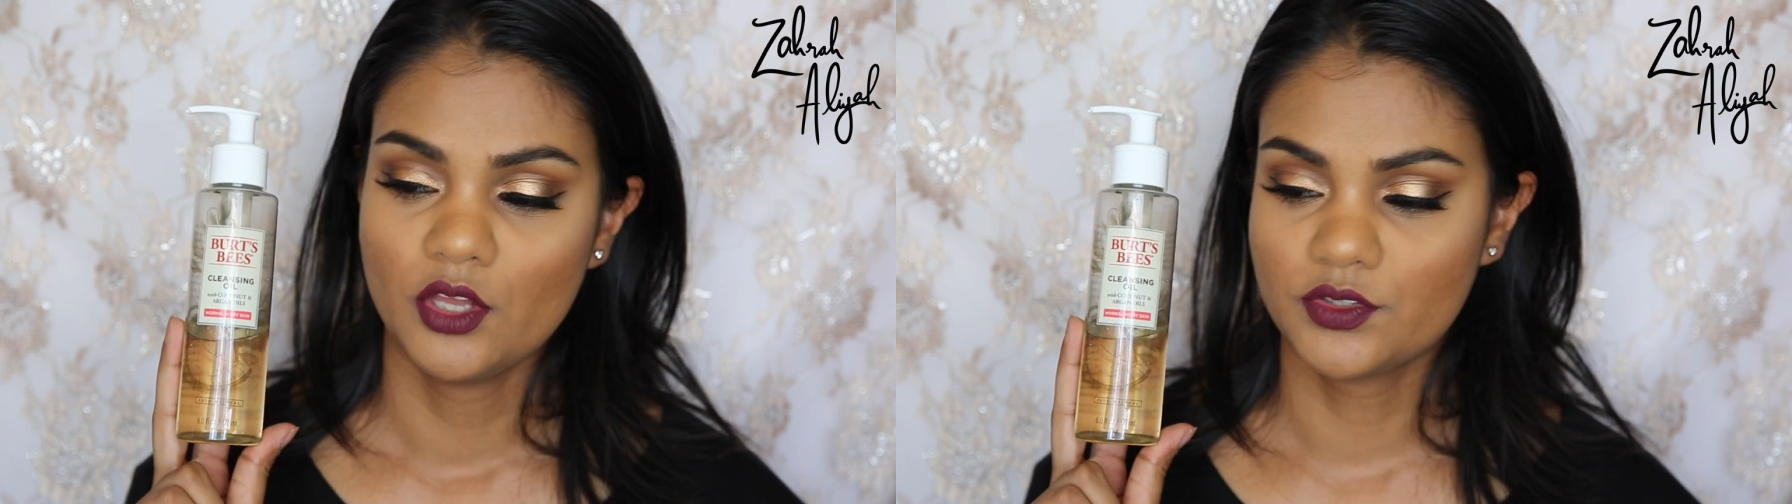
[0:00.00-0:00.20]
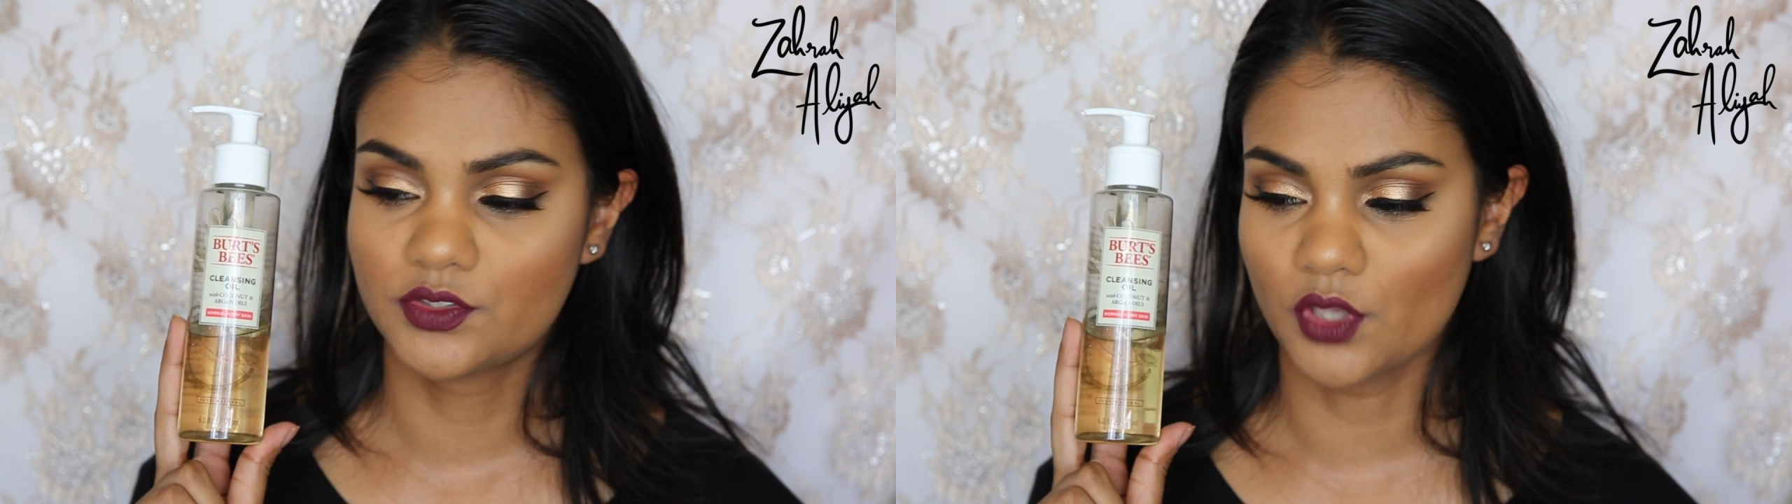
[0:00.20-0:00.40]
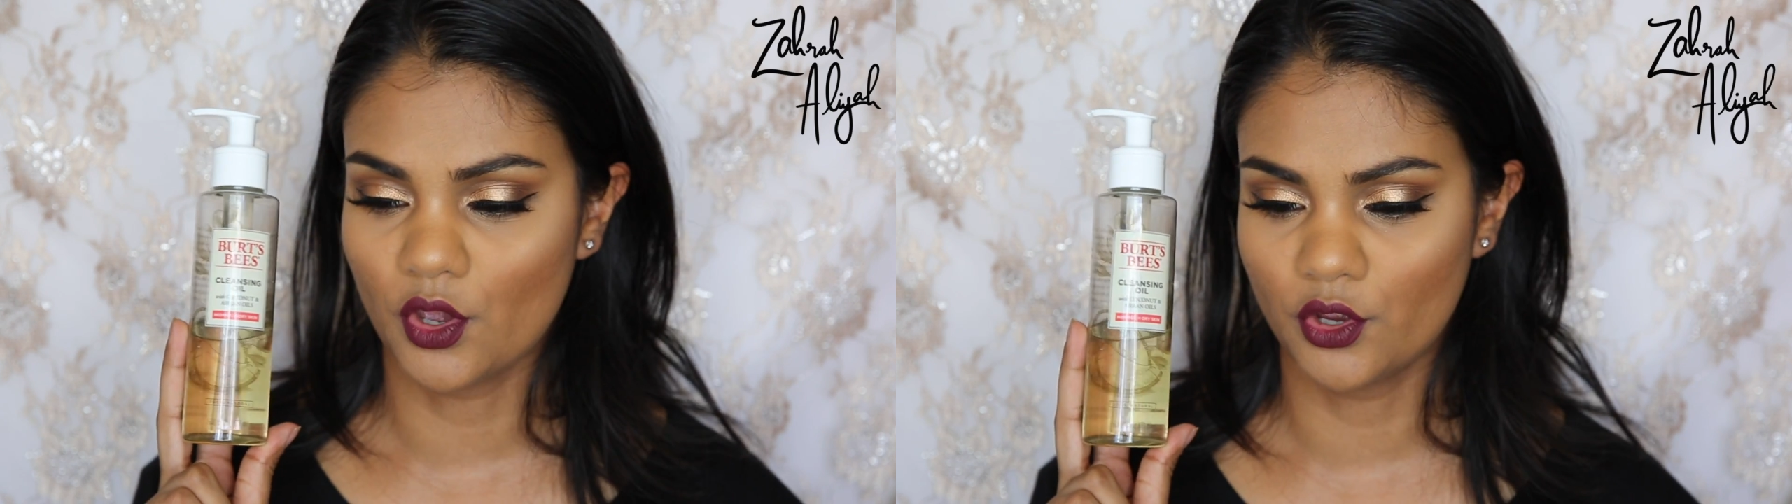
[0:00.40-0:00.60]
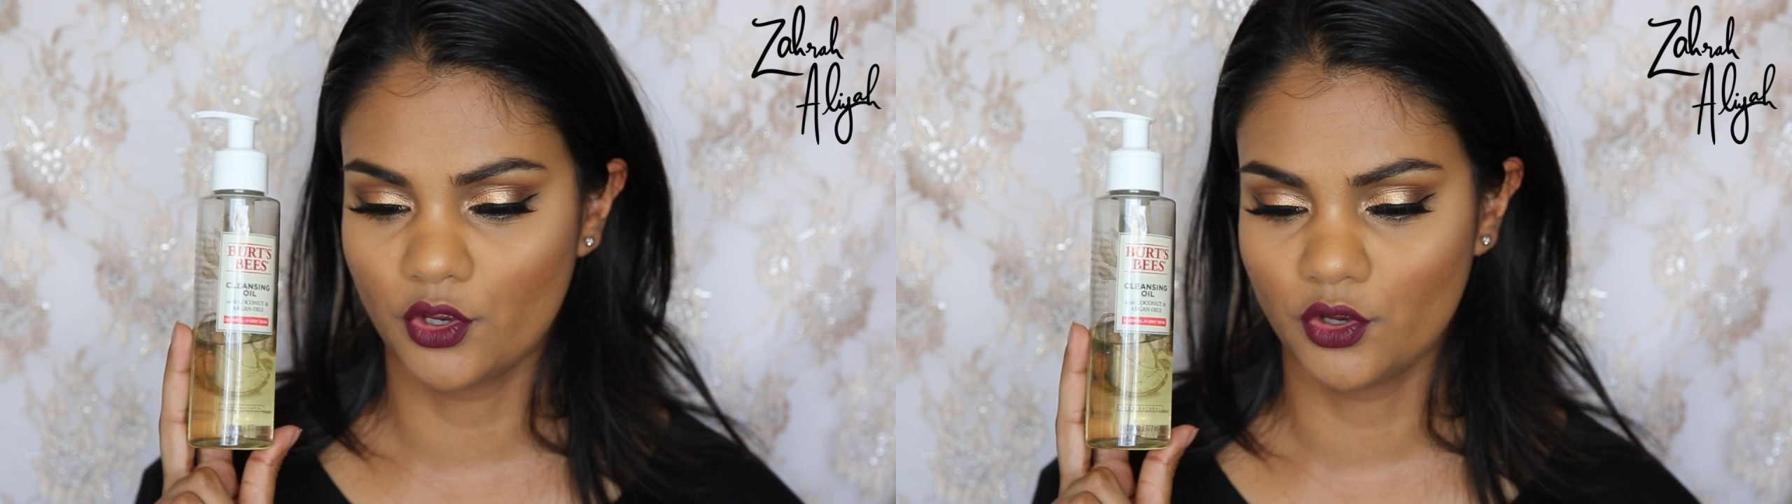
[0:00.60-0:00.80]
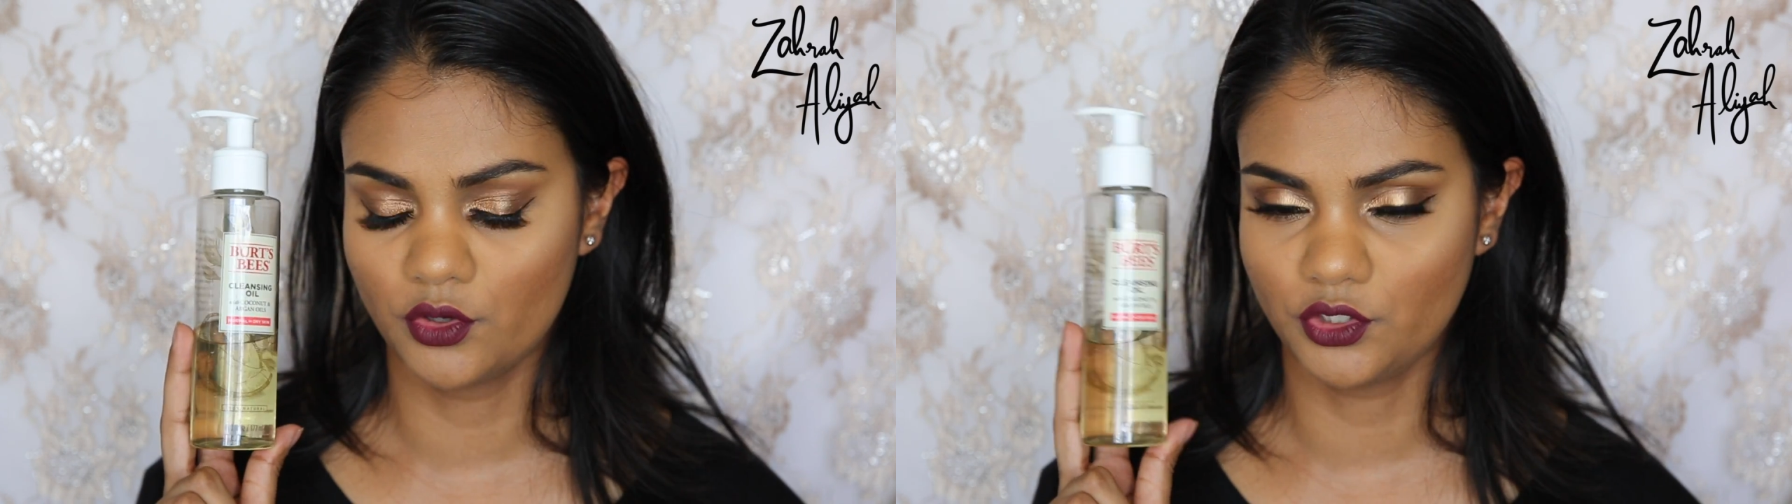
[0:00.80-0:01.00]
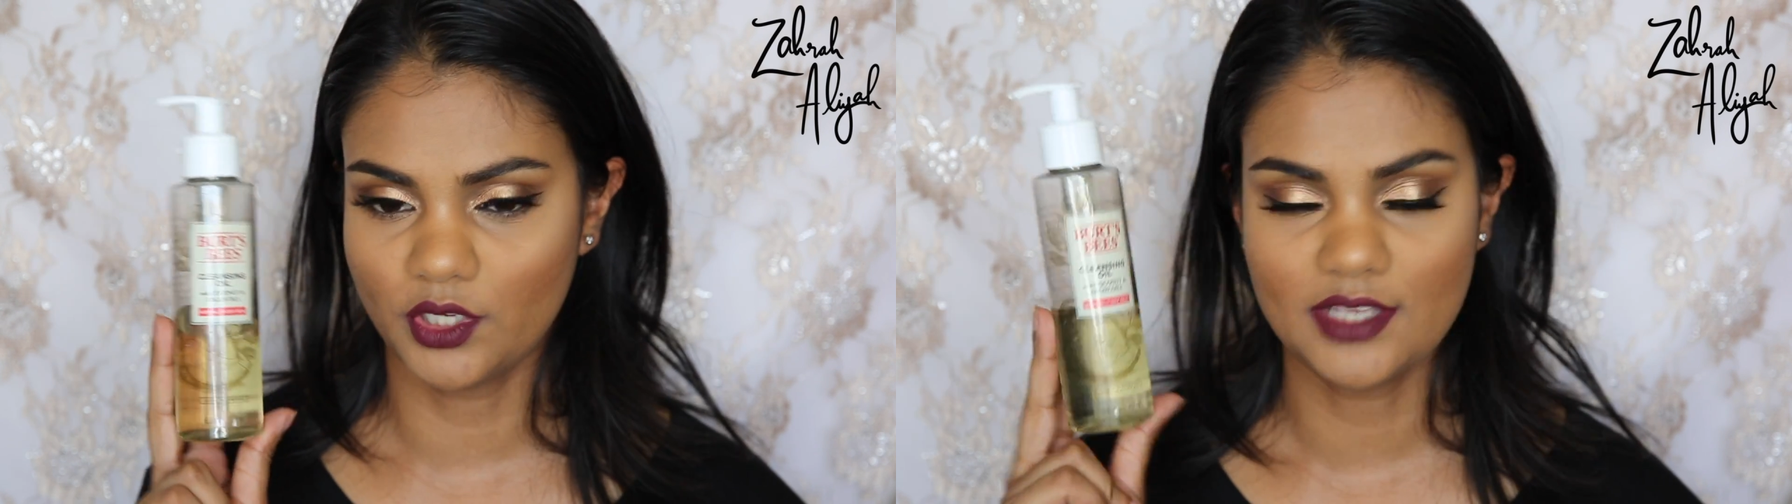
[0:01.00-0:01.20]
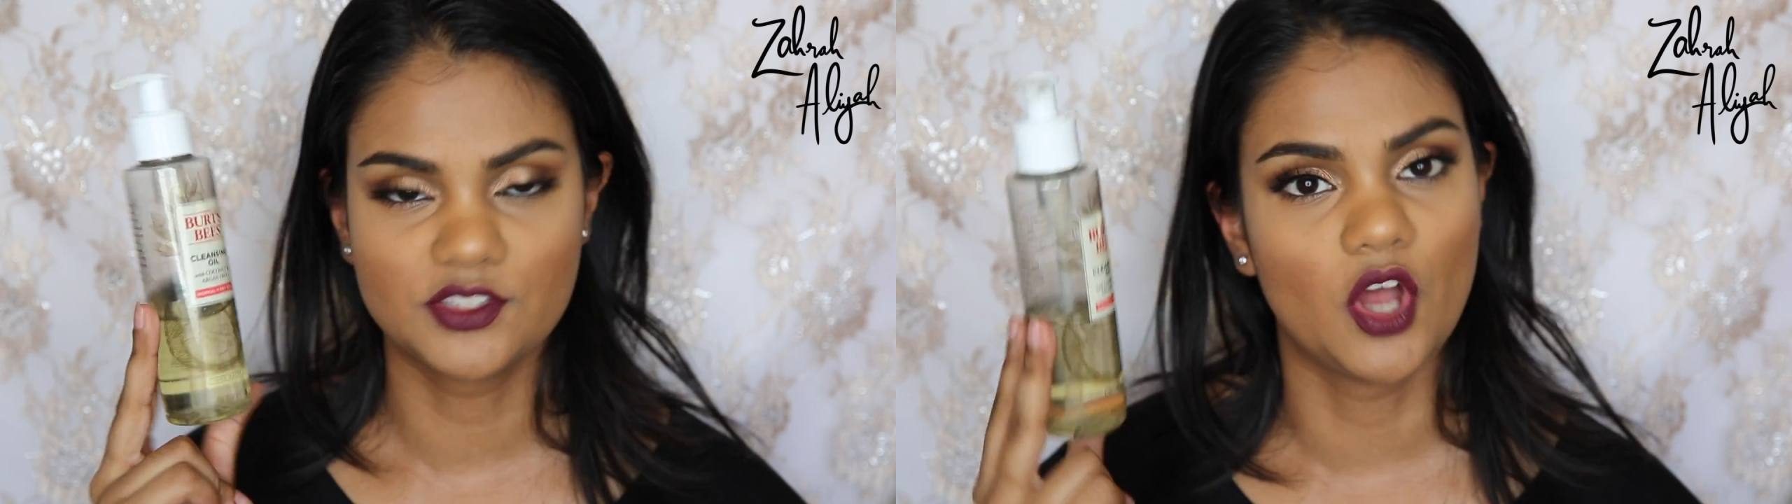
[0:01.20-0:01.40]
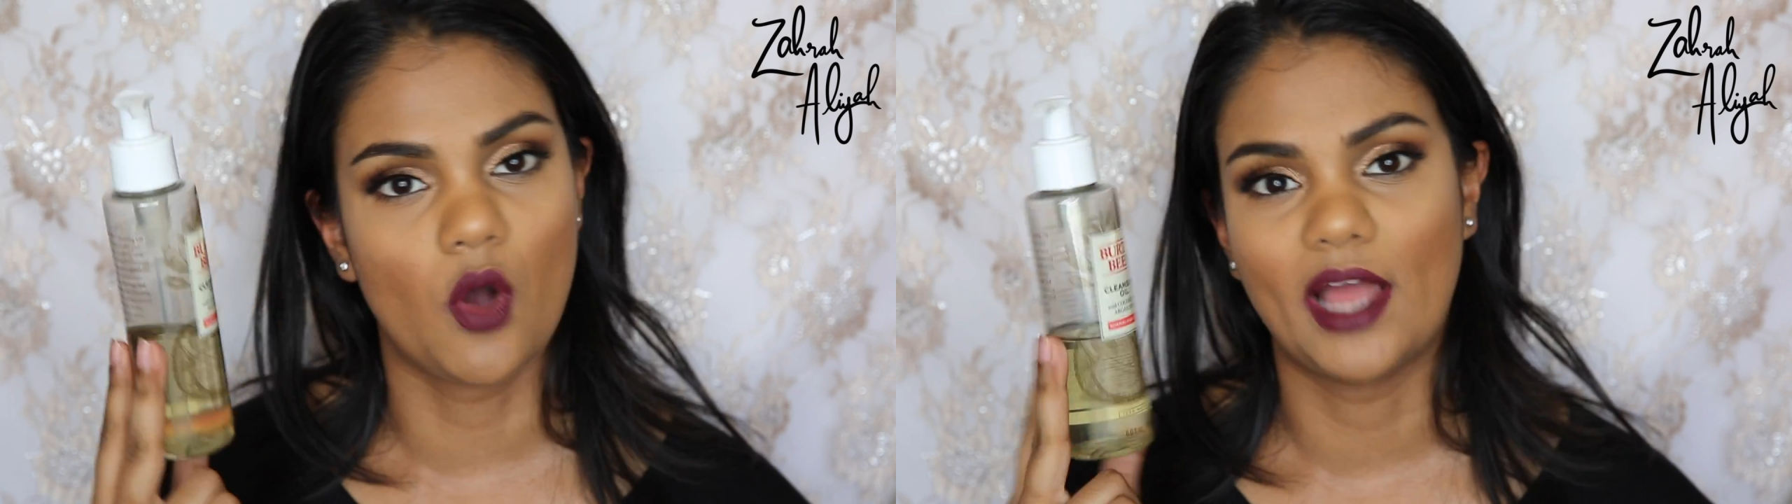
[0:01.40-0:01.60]
So you
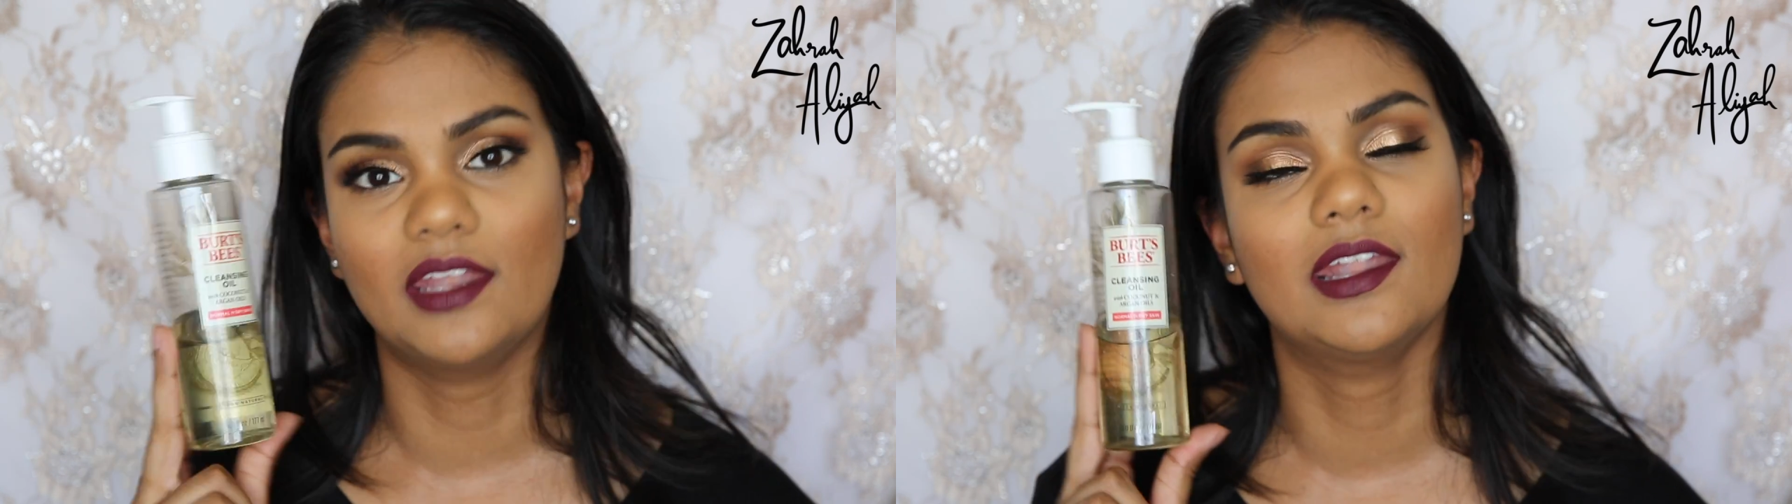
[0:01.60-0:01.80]
guys know I